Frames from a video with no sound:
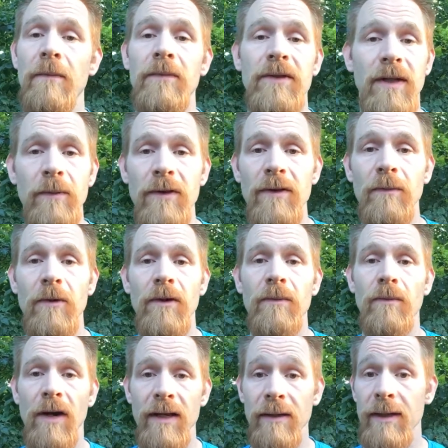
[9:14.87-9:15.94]
Some of them are
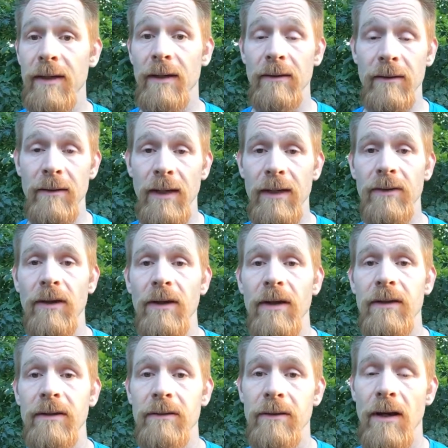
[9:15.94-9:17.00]
brightly colored, like the
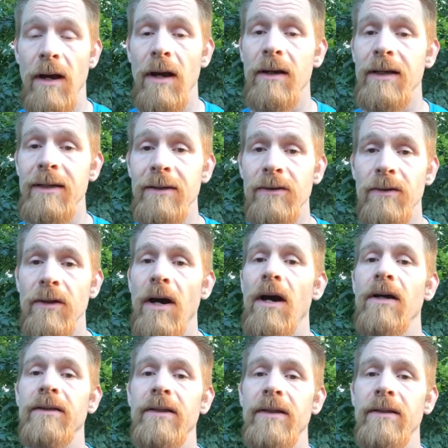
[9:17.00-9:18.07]
Aukies or the
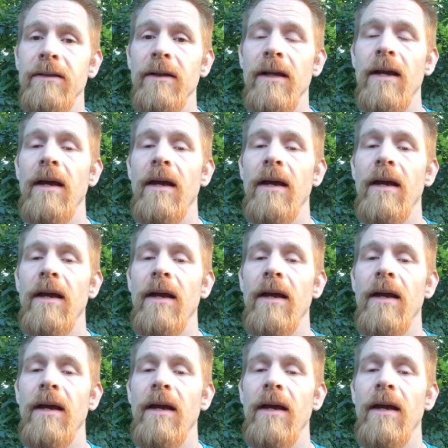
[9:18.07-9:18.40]
Aussies.